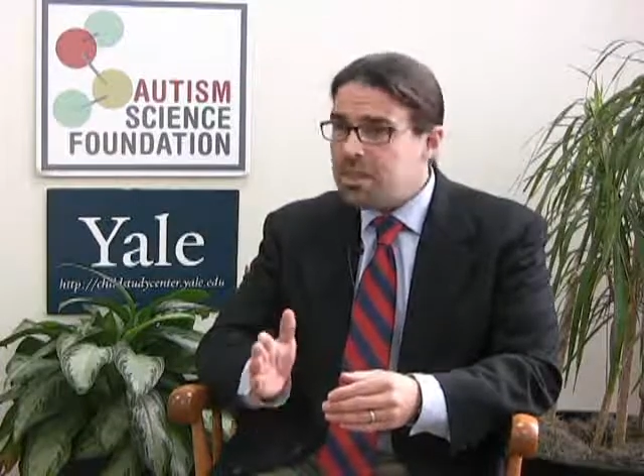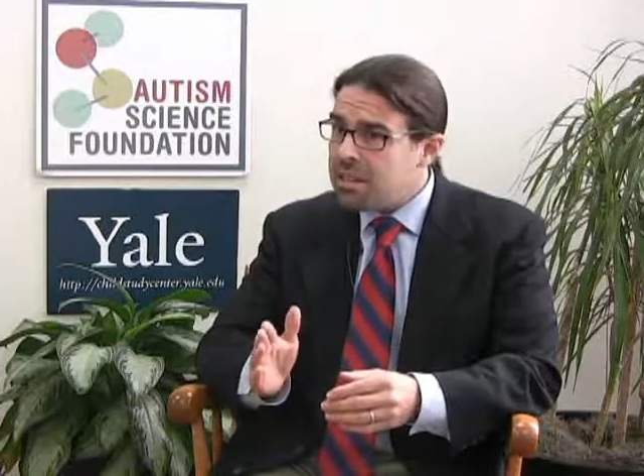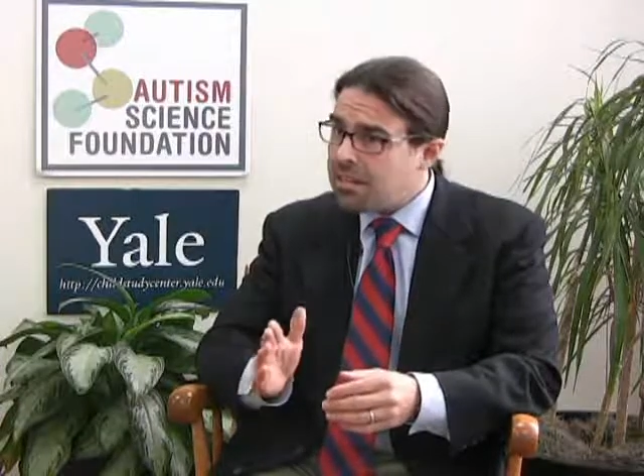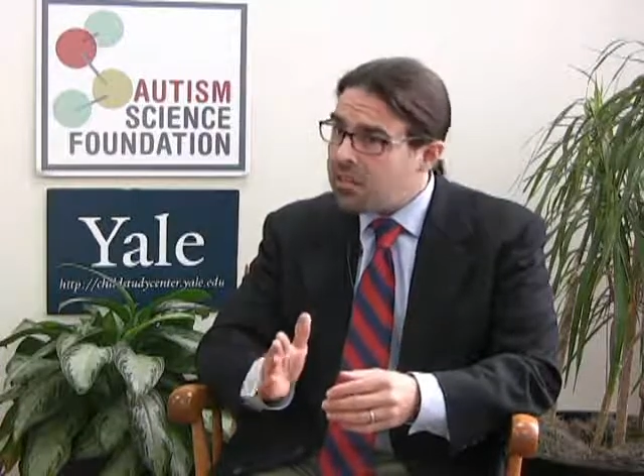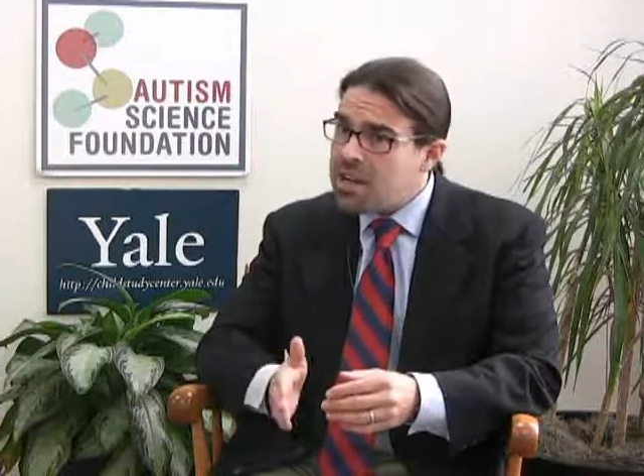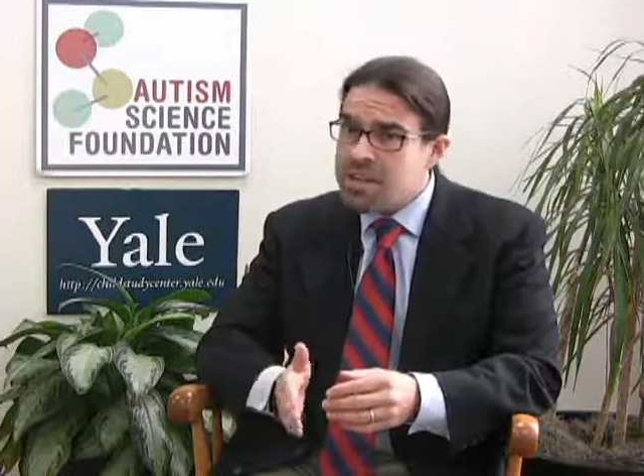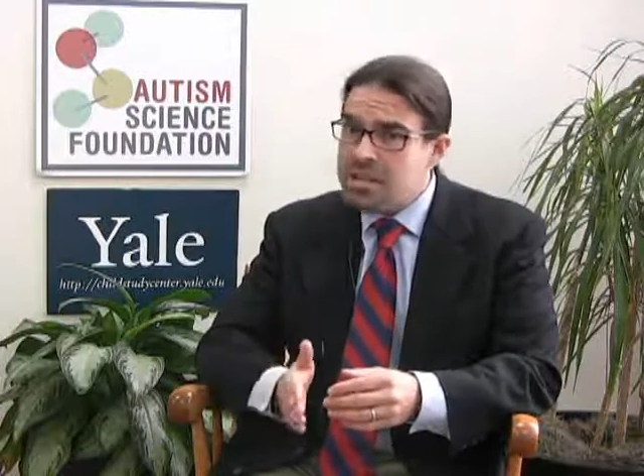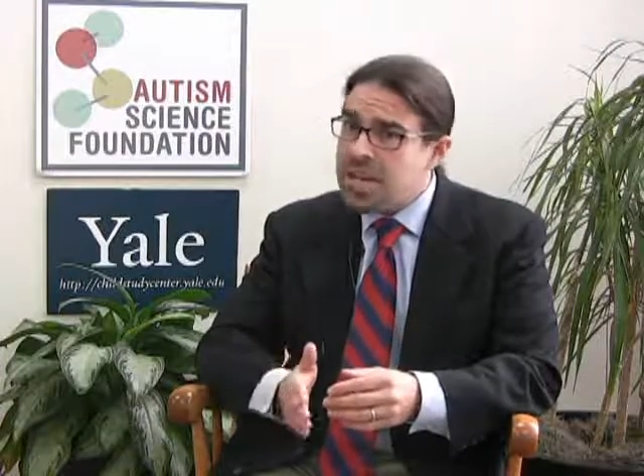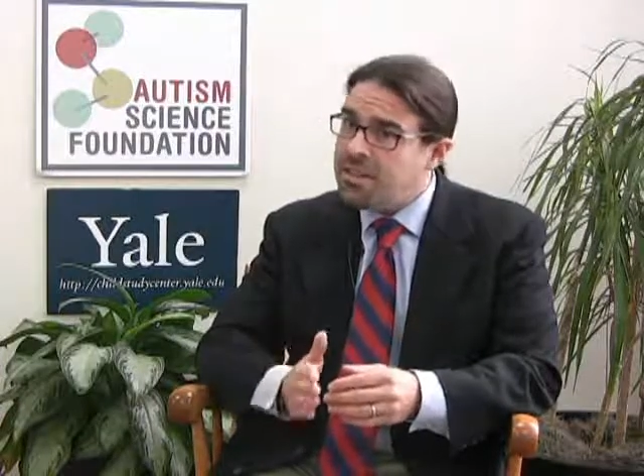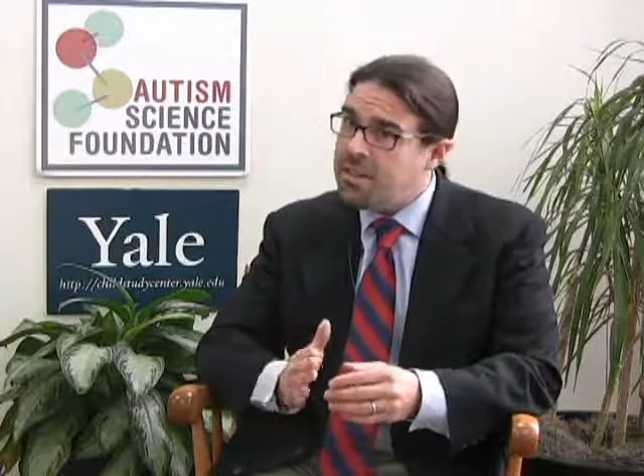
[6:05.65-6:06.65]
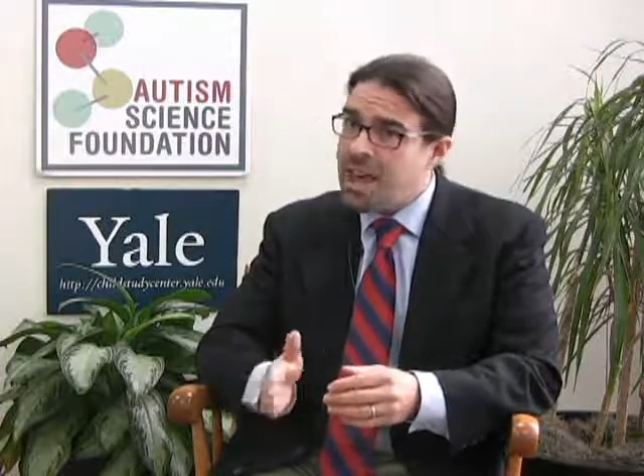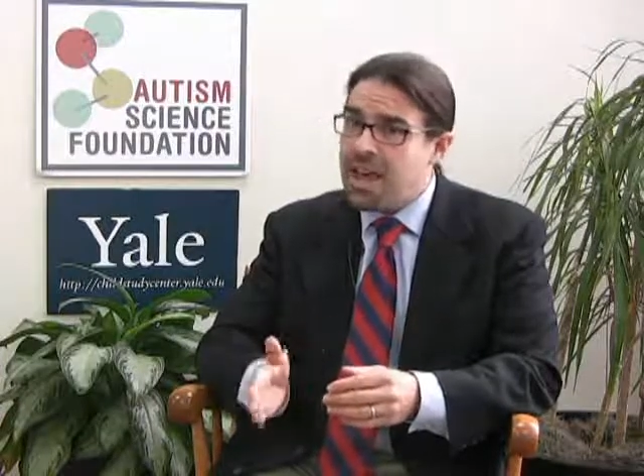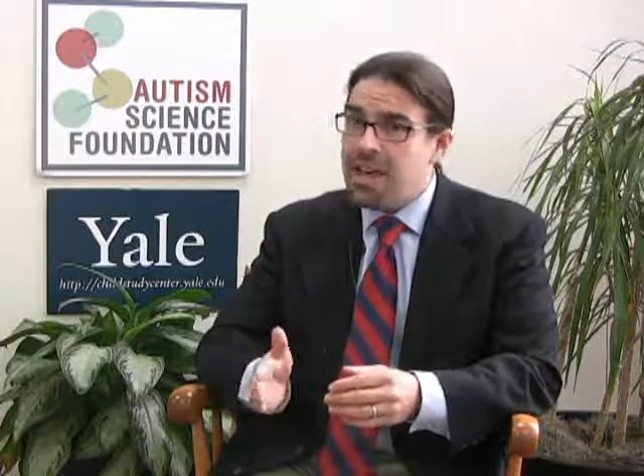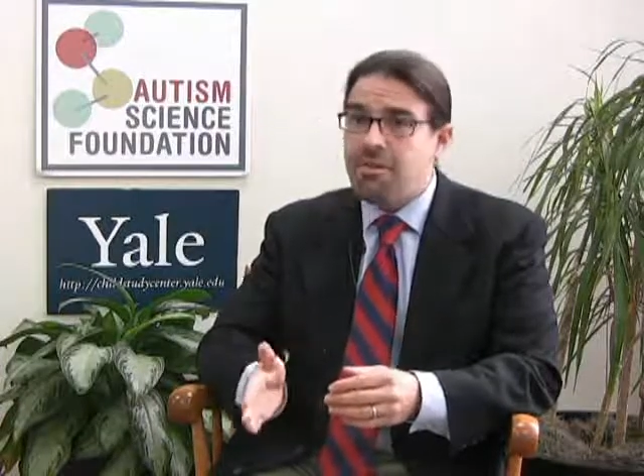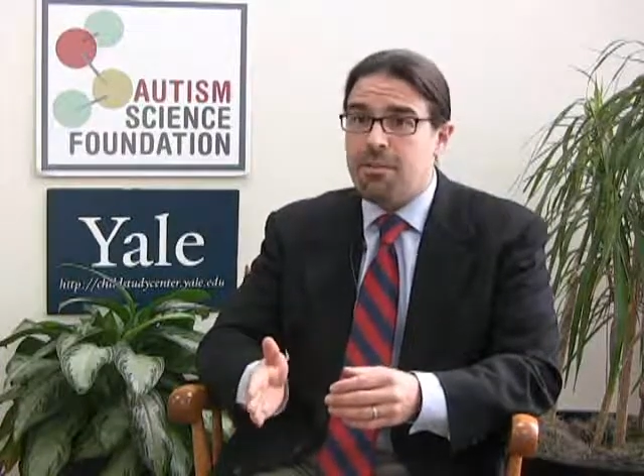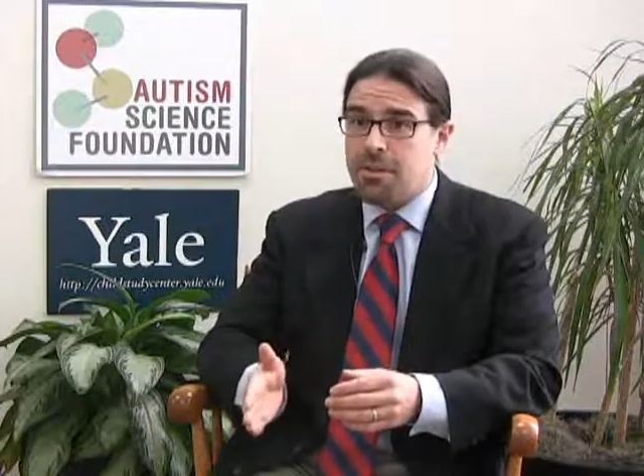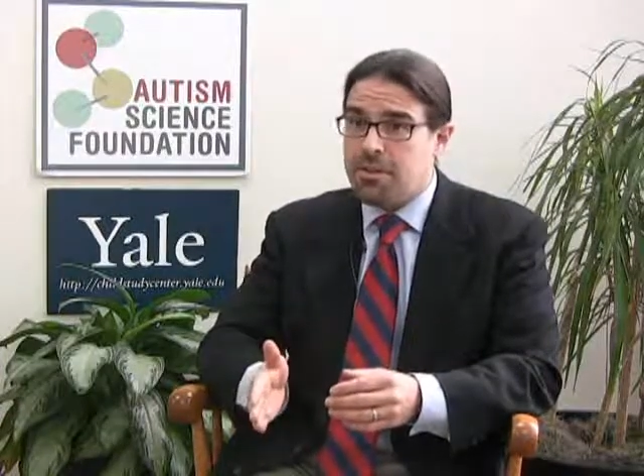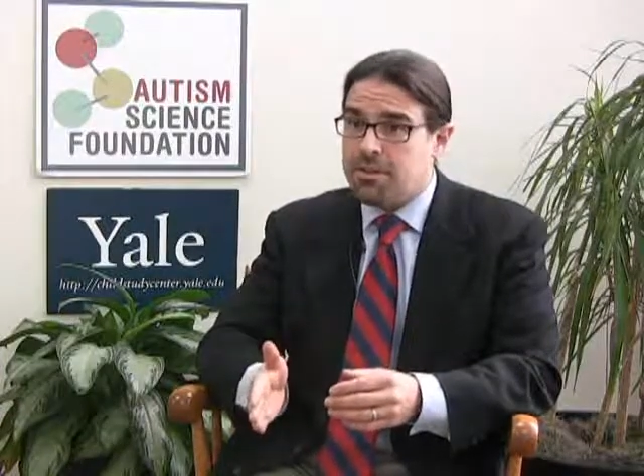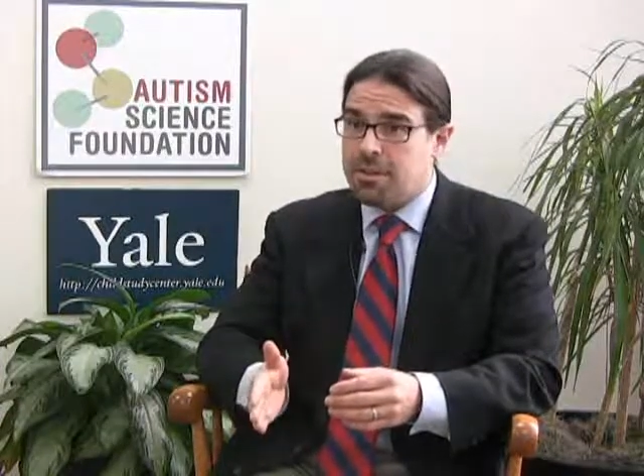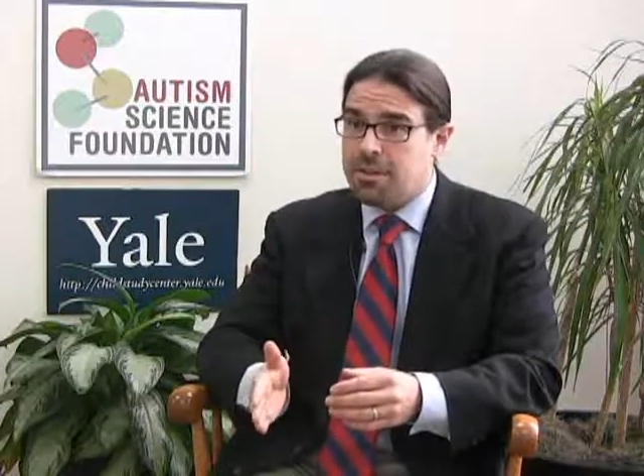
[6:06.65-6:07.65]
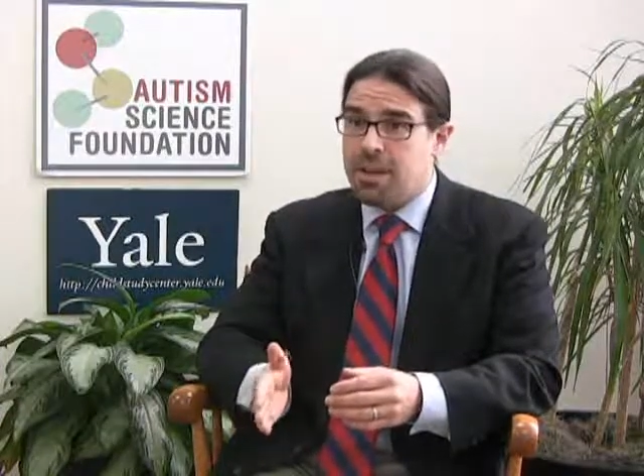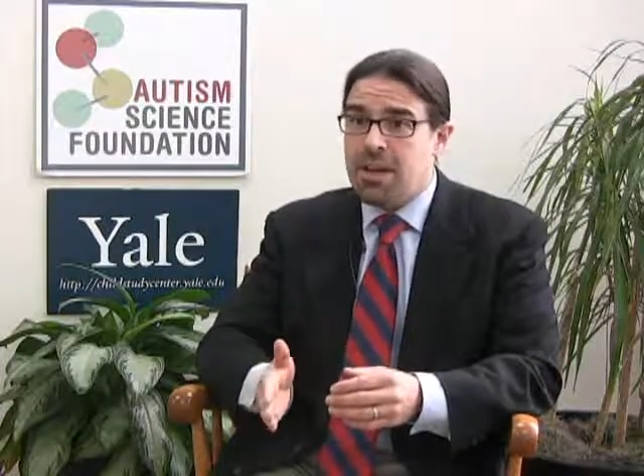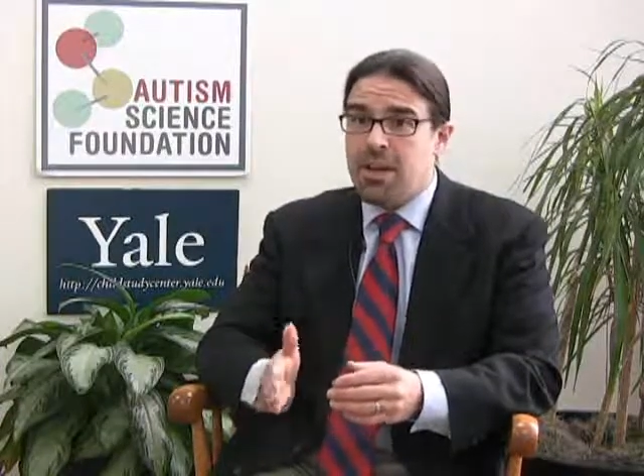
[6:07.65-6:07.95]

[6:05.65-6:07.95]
So I've already said that not every person